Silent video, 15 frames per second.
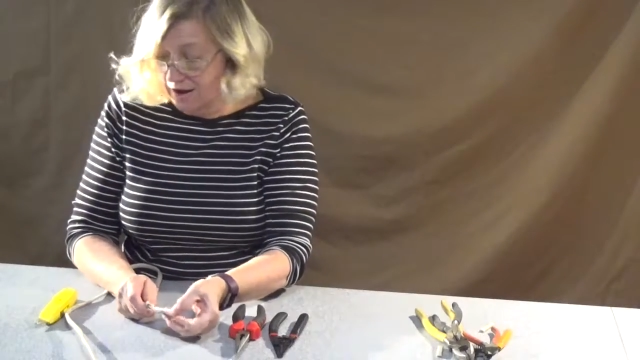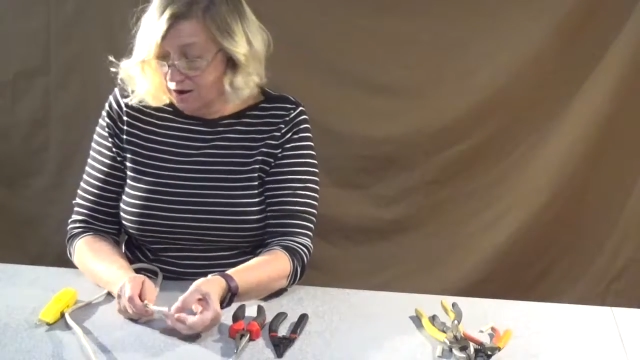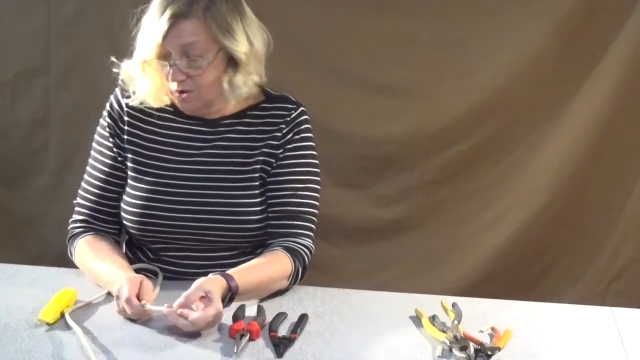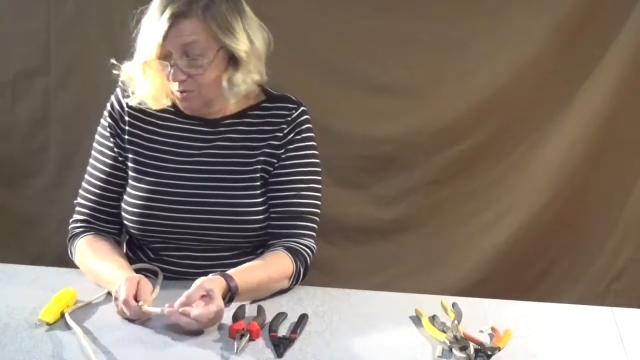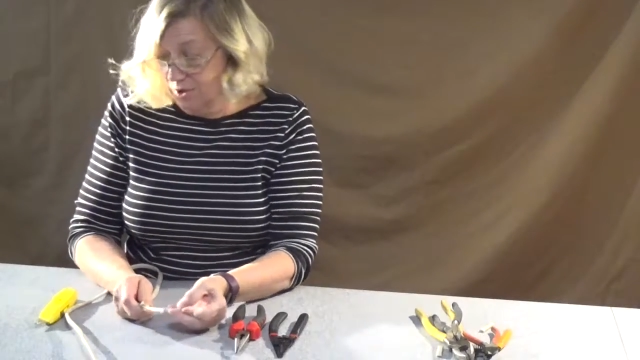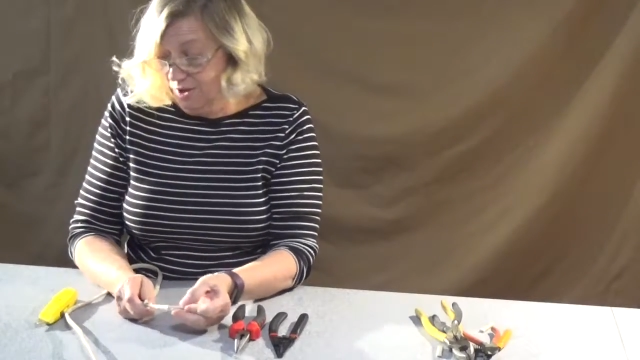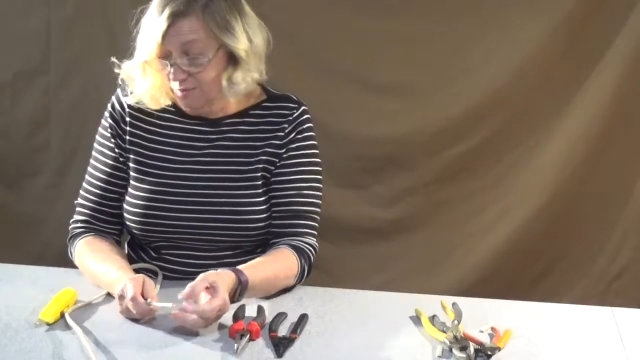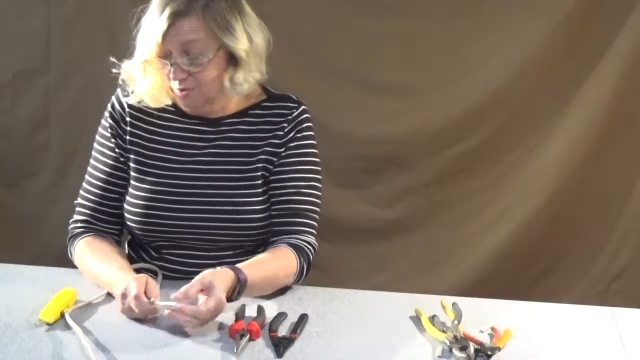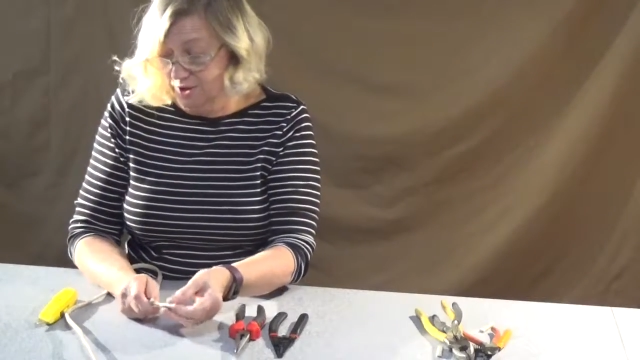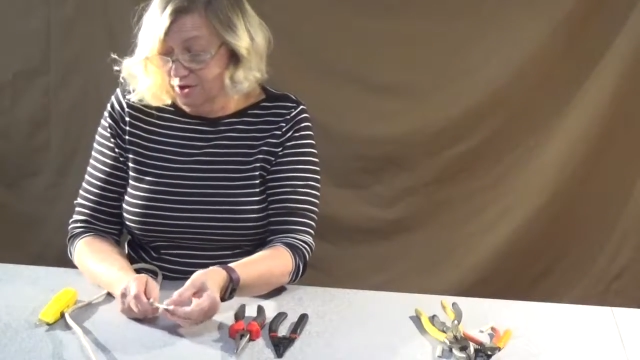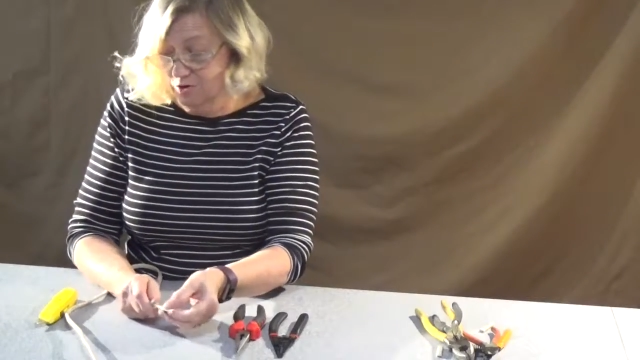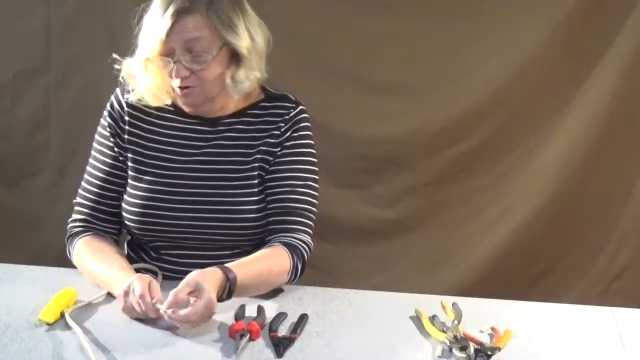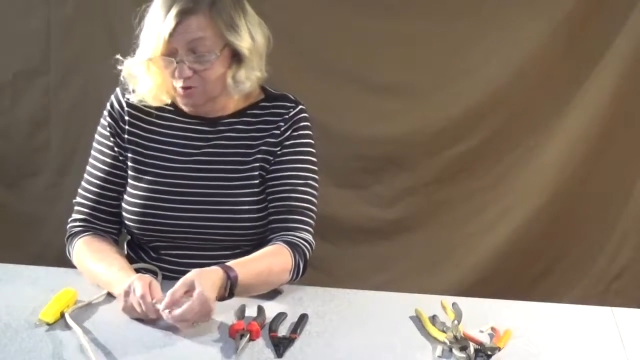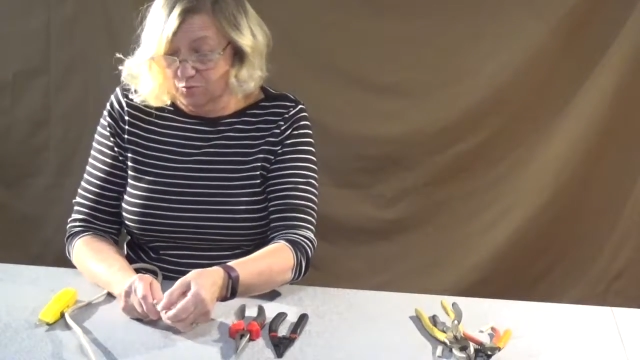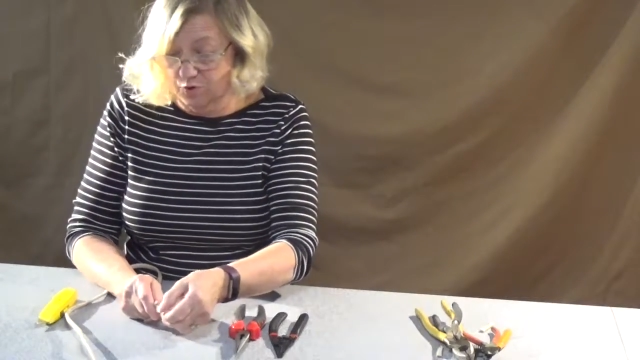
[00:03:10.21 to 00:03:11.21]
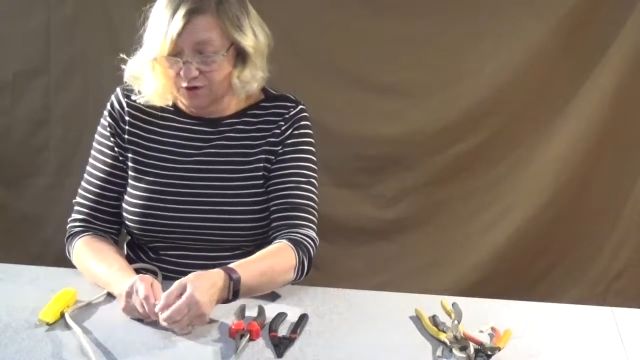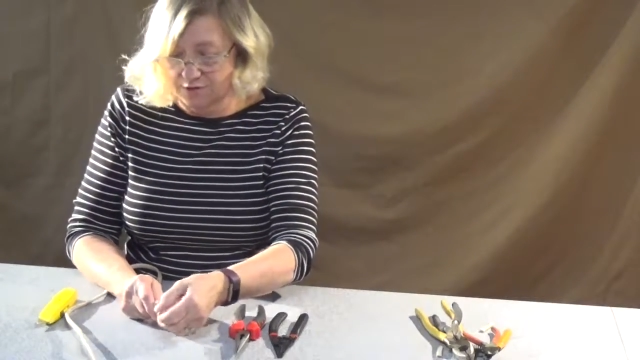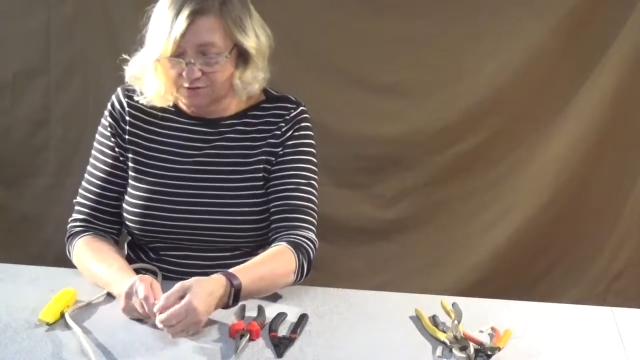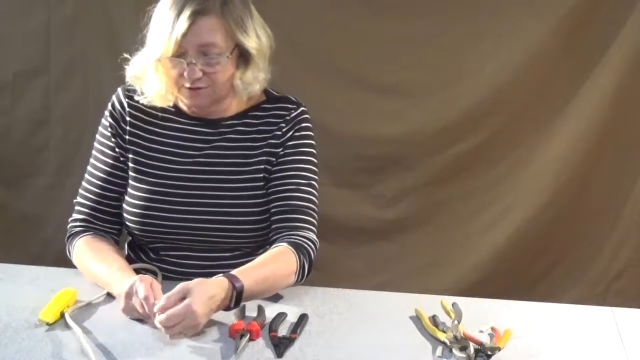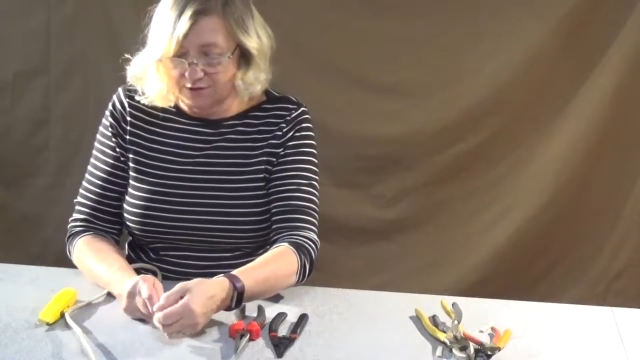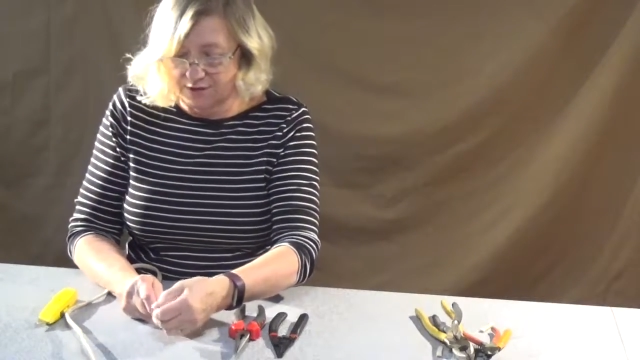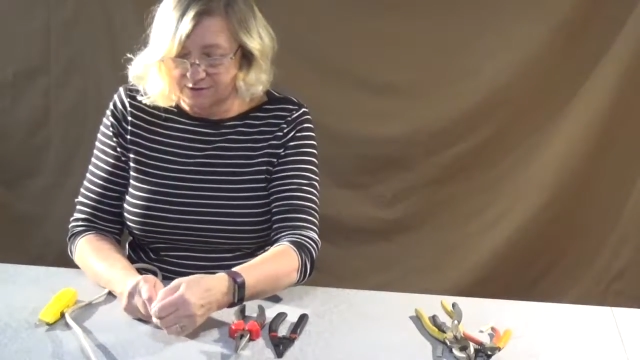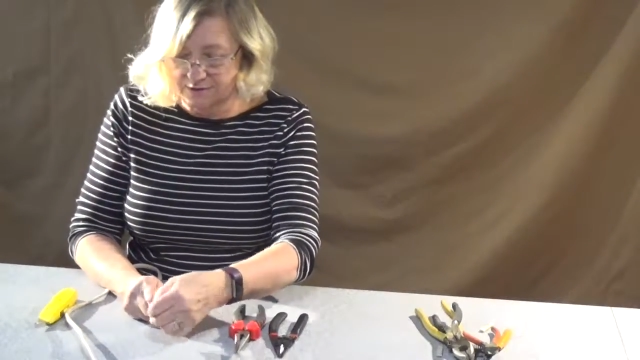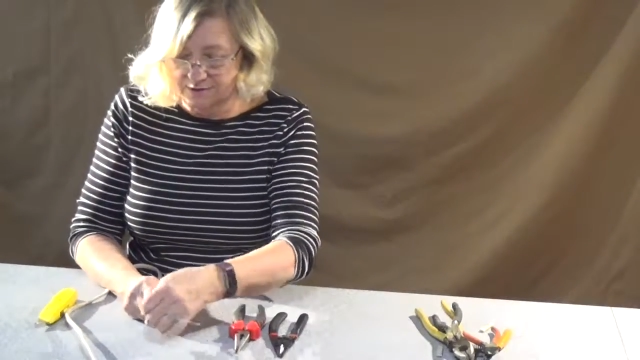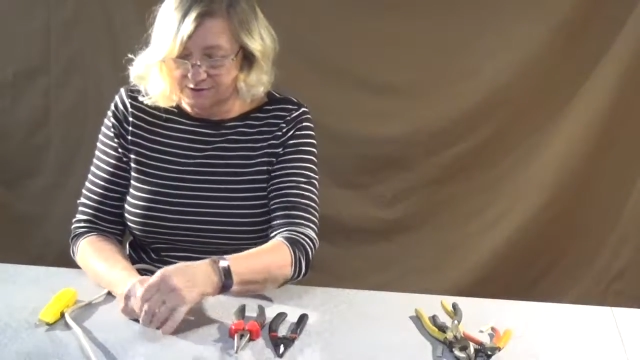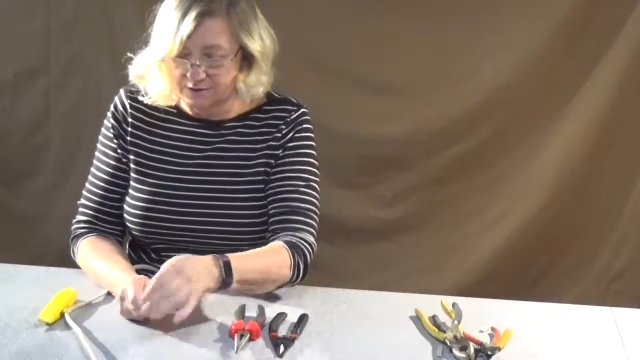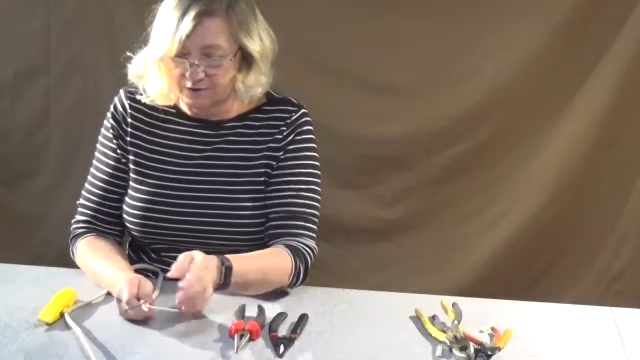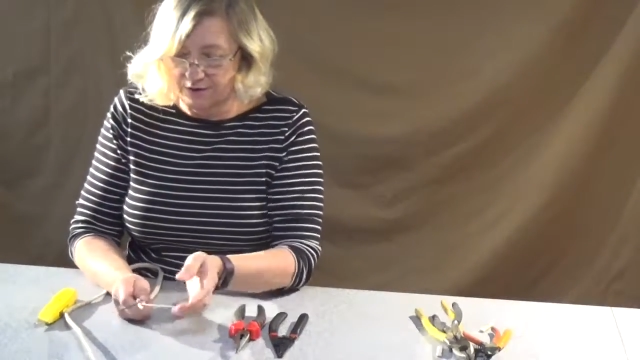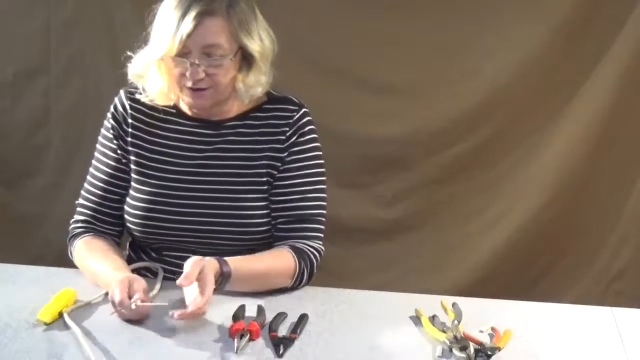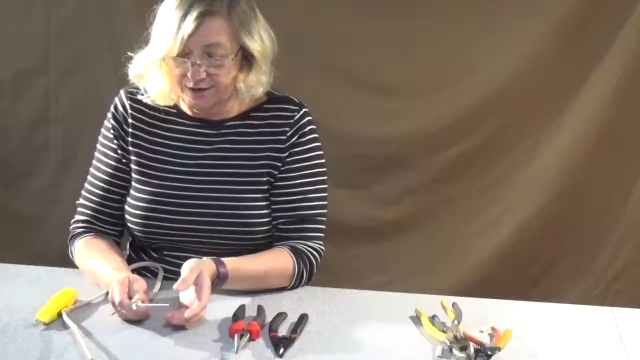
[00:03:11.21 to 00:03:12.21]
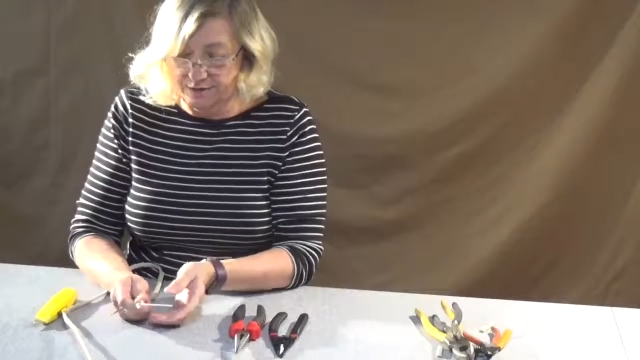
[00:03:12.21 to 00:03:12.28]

a really good one isn't necessary